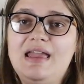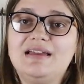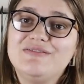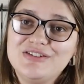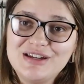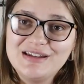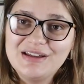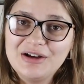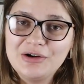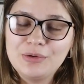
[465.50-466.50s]
And if you didn't
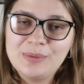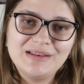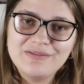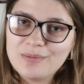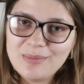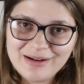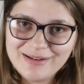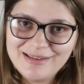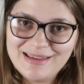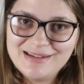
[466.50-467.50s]
know, we live in
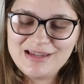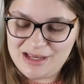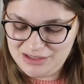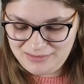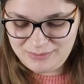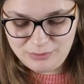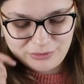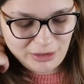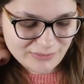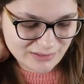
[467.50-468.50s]
Maryland. I just moved
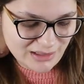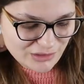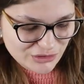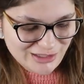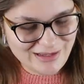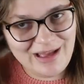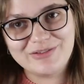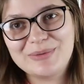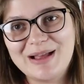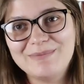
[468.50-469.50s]
across the country
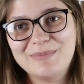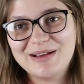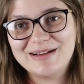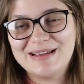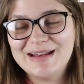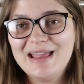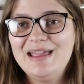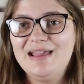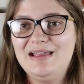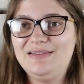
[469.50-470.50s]
after we got married.
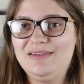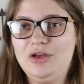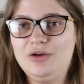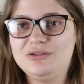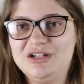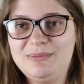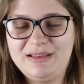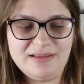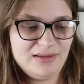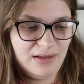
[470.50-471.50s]
And so Jeremy
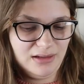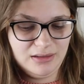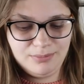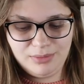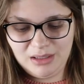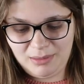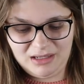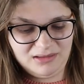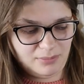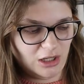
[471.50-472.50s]
likes to put up
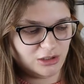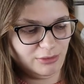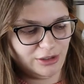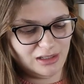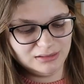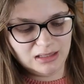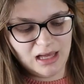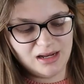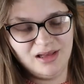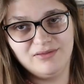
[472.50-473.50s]
on his Poshmark a
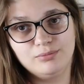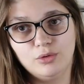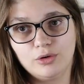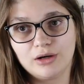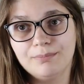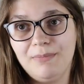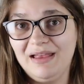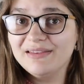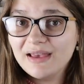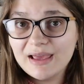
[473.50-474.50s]
lot of more
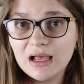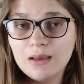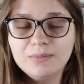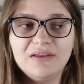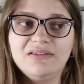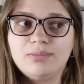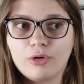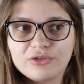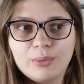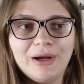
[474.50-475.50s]
men's items and
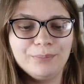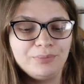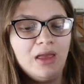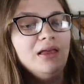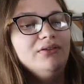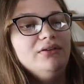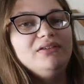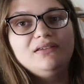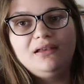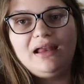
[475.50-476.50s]
sportswear. So this
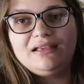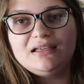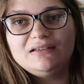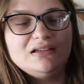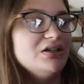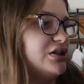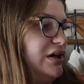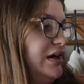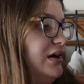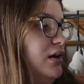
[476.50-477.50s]
is a Nike
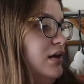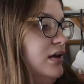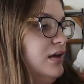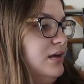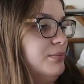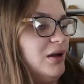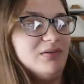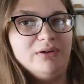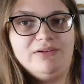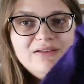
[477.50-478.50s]
t-shirt,
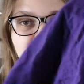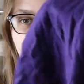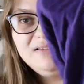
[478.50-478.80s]
Baltimore Ravens.